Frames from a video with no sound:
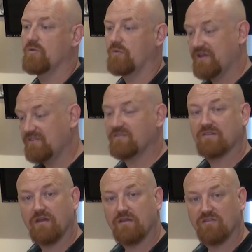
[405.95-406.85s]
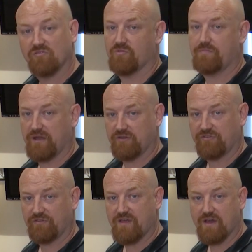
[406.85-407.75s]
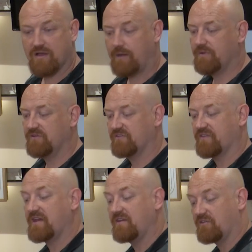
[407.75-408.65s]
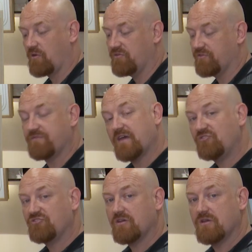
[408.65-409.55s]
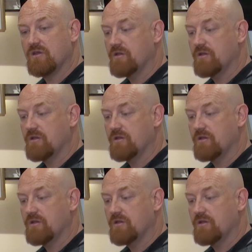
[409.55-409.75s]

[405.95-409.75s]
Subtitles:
What isn't done is all the buttons for the uncouplers, because they need to go into the fascia,